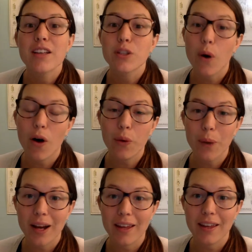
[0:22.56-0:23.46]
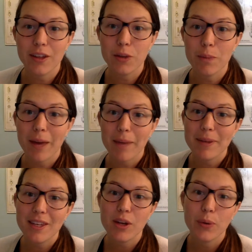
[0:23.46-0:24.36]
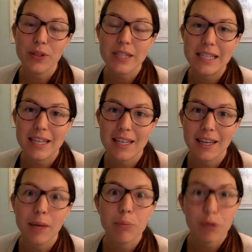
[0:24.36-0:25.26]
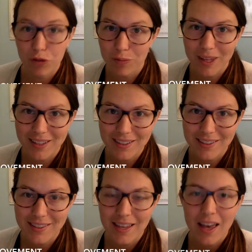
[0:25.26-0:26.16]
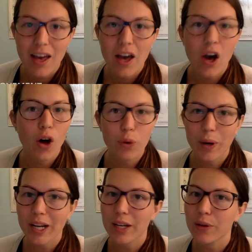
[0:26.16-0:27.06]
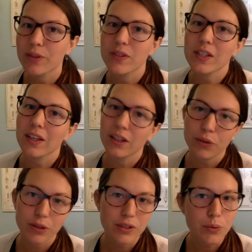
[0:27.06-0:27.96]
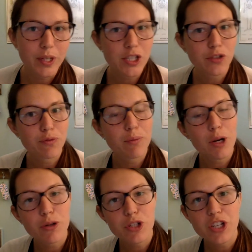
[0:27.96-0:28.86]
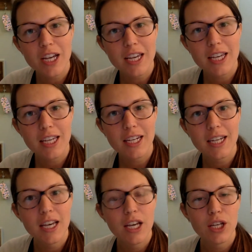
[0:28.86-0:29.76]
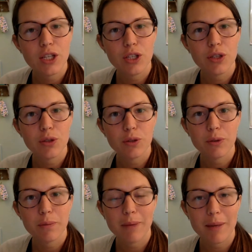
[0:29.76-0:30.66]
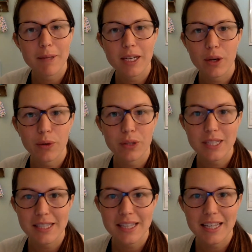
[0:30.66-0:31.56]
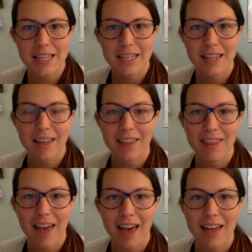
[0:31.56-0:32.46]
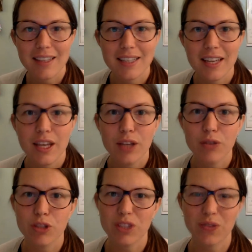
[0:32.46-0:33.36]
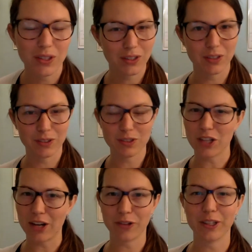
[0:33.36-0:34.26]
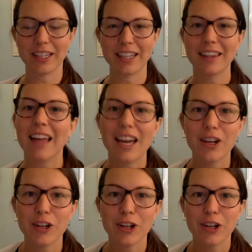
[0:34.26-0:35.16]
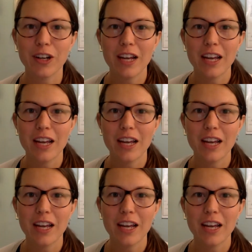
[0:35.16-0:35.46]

So already you might be noticing improvements, already noticing increased range of motion. You may be noticing that you just feel generally lighter,